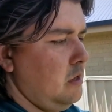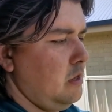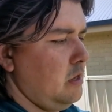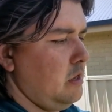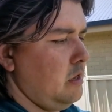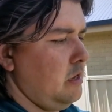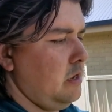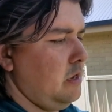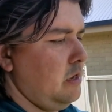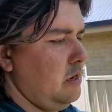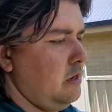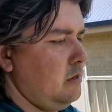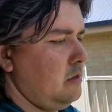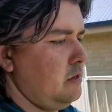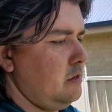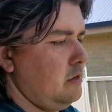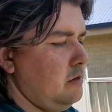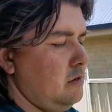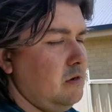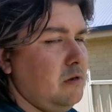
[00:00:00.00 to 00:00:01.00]
and
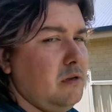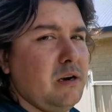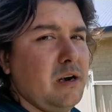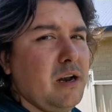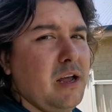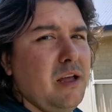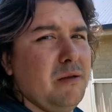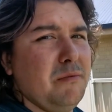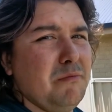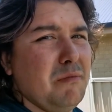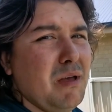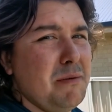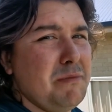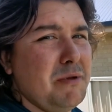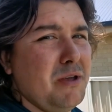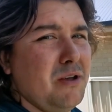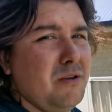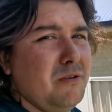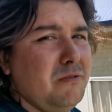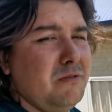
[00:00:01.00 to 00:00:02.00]
I don't know,
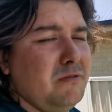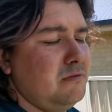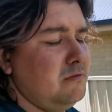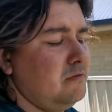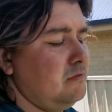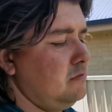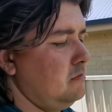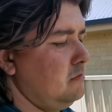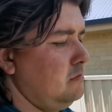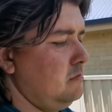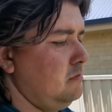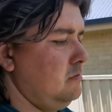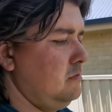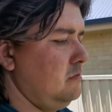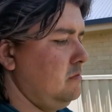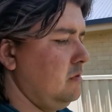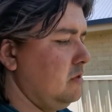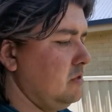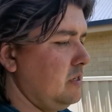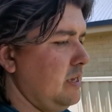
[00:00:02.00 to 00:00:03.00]
maybe I'll
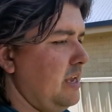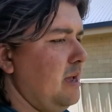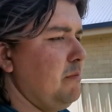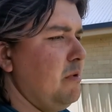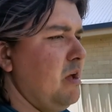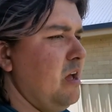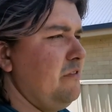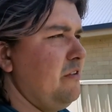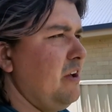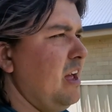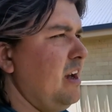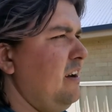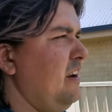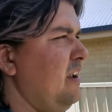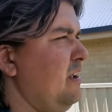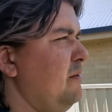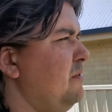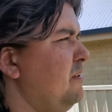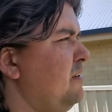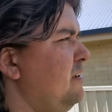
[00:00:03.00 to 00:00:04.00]
see how motivated
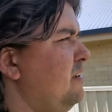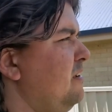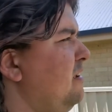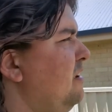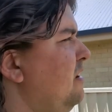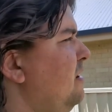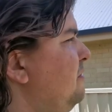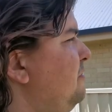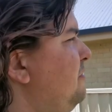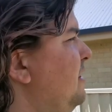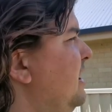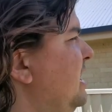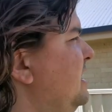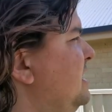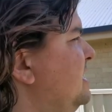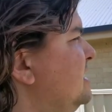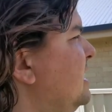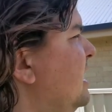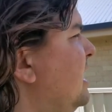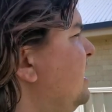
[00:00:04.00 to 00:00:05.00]
I am. Fairly
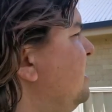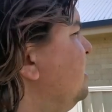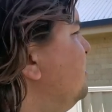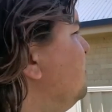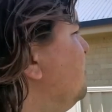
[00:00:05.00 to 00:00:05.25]
disheartened